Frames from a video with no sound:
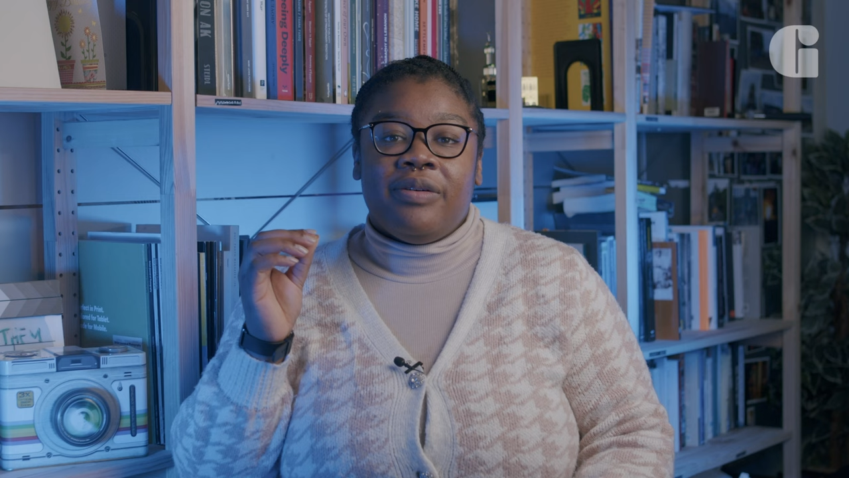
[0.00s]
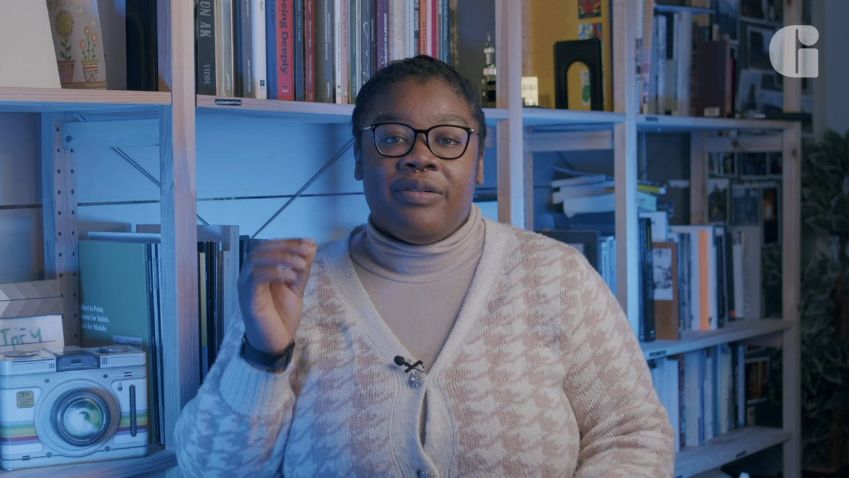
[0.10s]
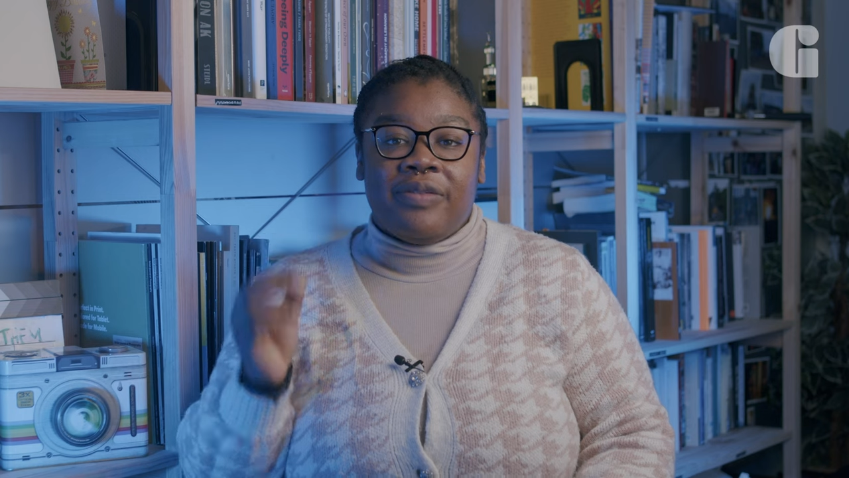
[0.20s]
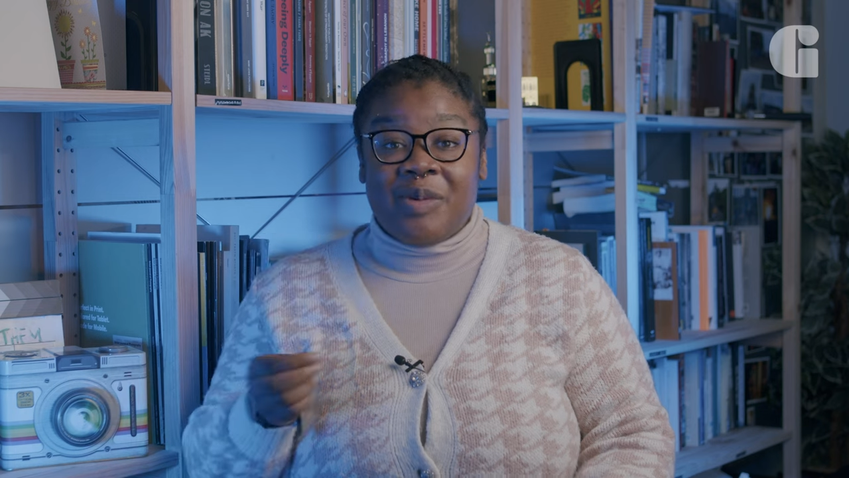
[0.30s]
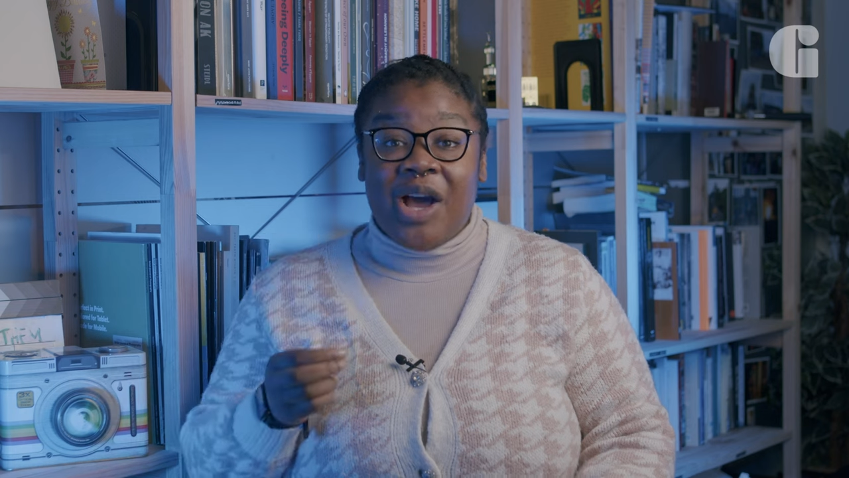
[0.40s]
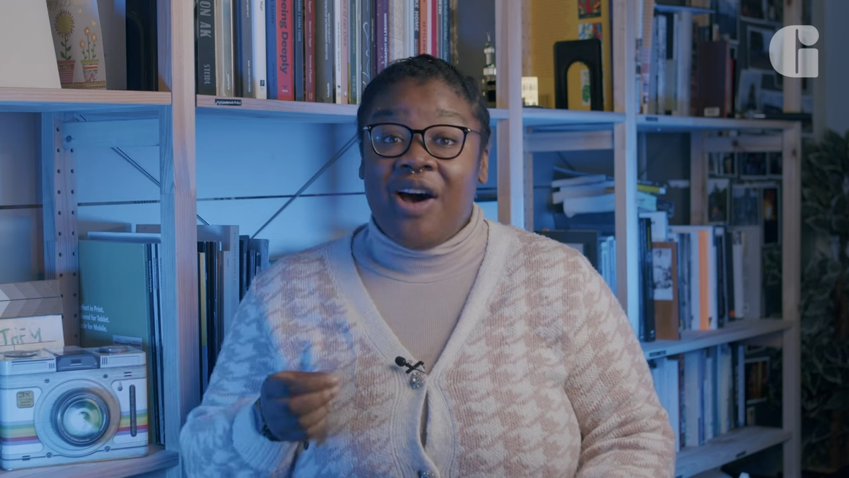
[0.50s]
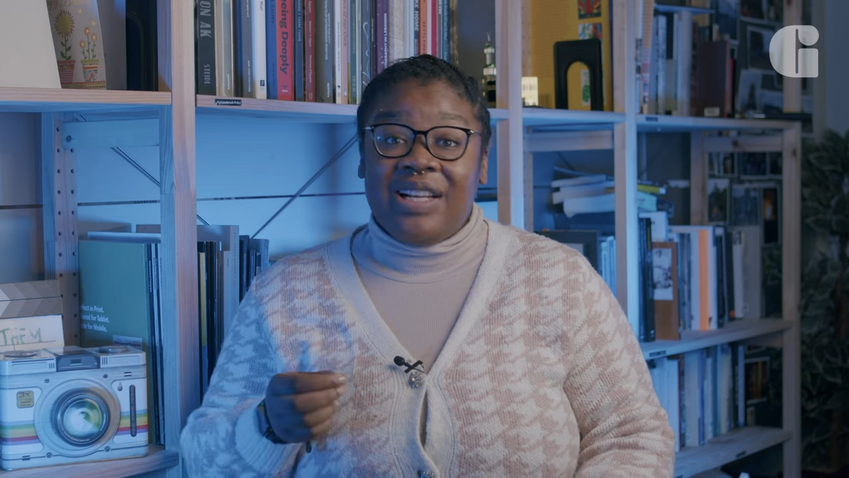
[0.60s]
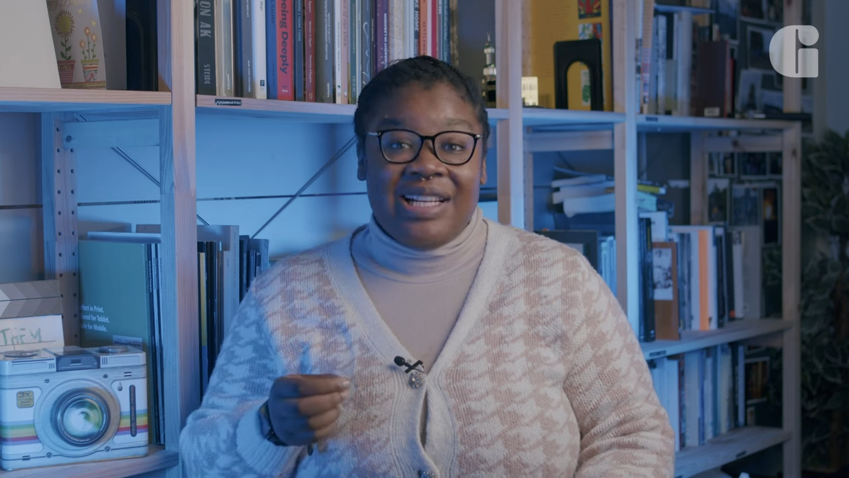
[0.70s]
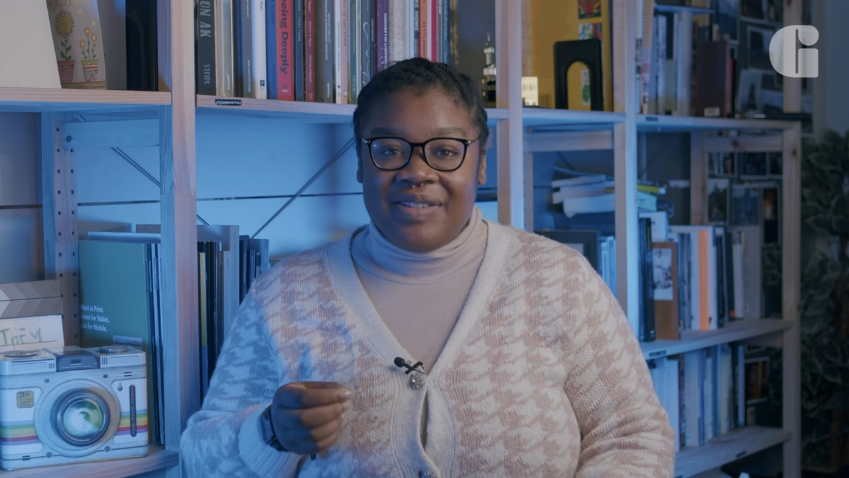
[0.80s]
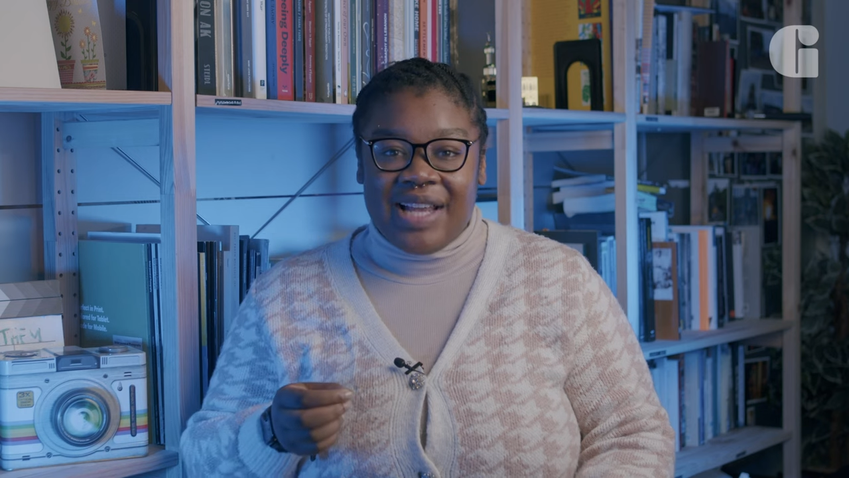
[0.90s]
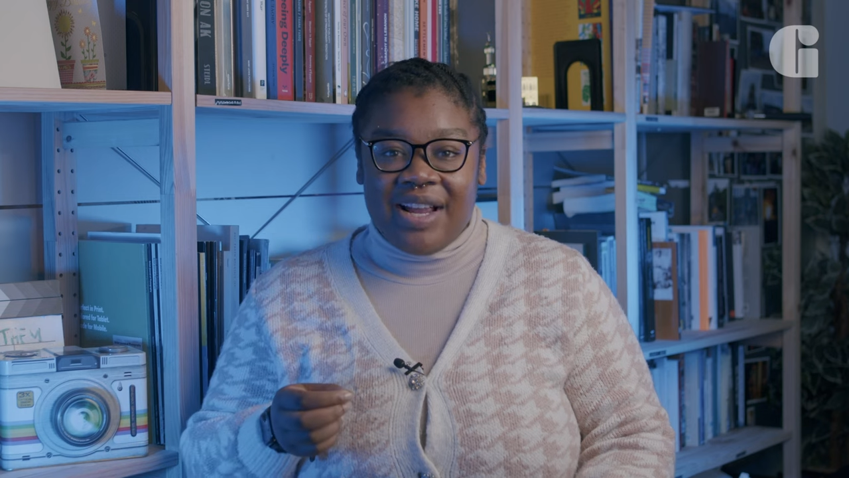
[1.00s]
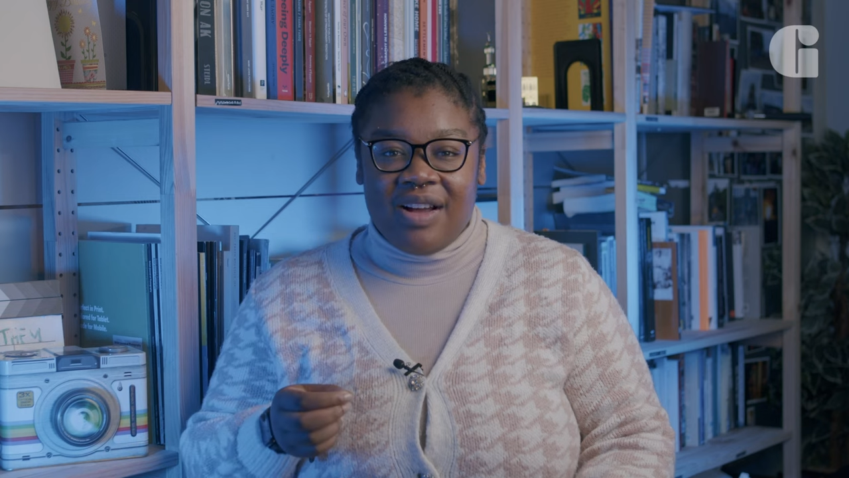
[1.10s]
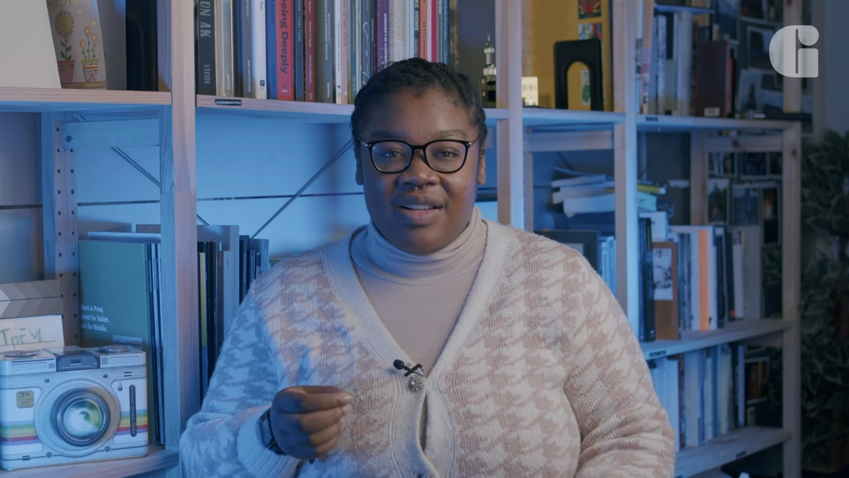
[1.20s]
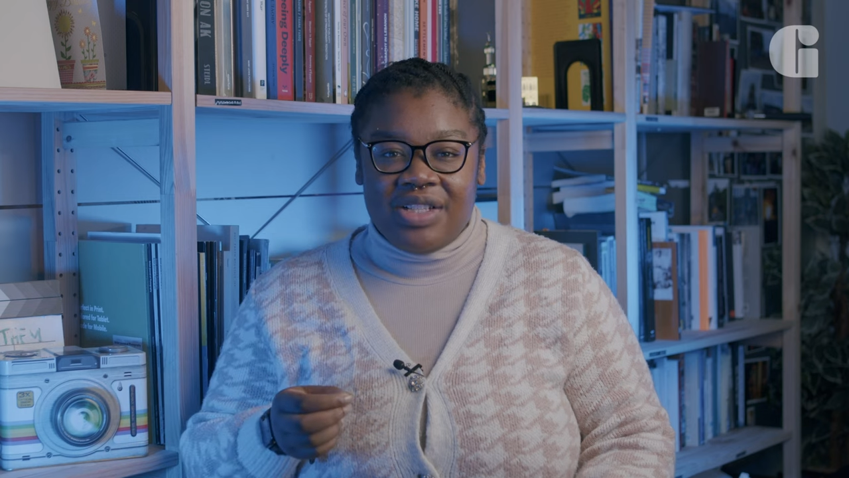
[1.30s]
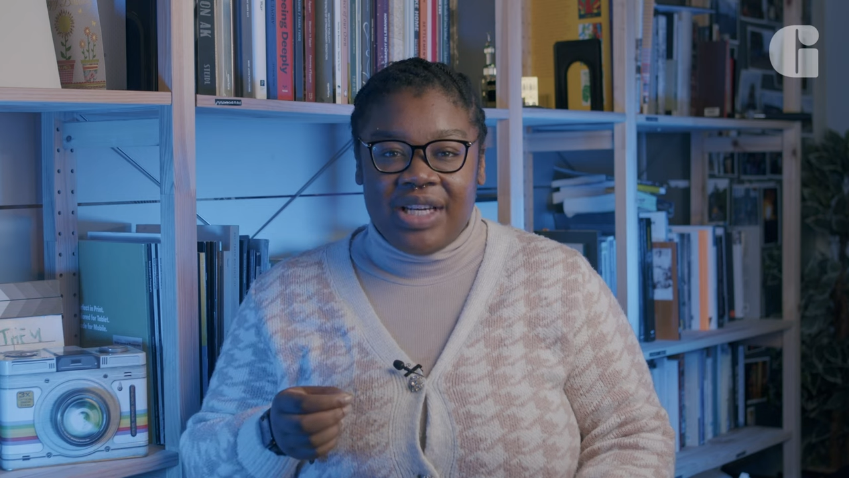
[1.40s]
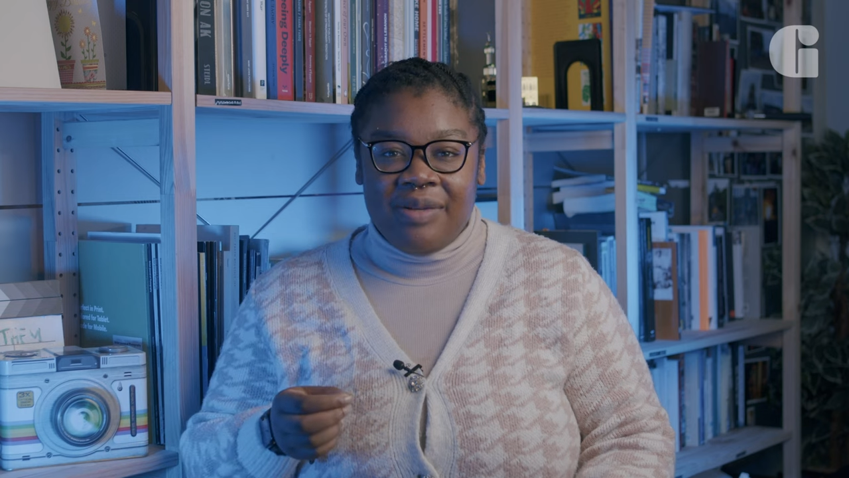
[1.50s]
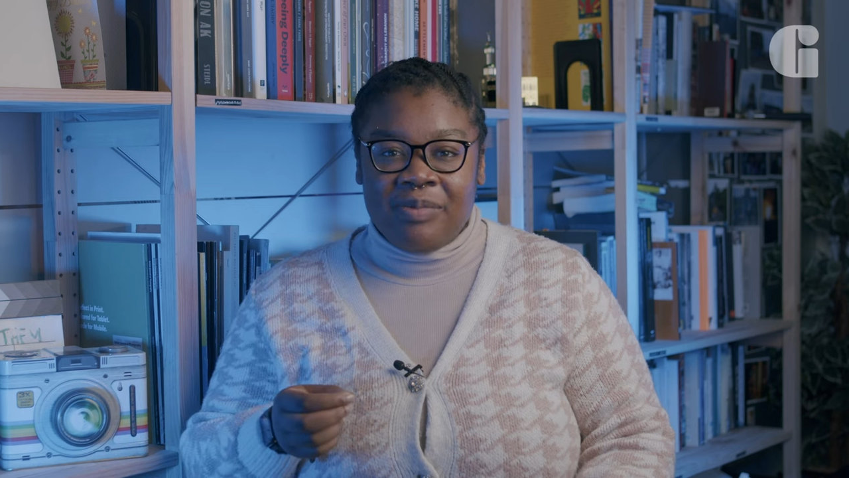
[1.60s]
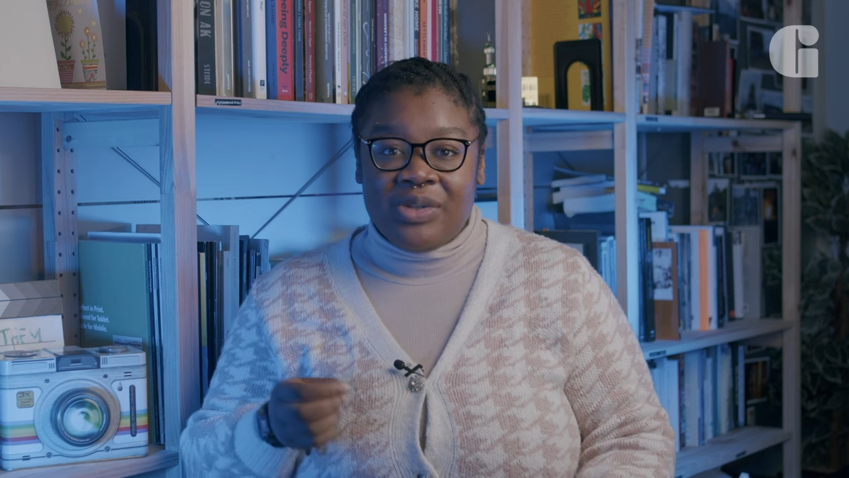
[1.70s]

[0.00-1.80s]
From cognitive psychology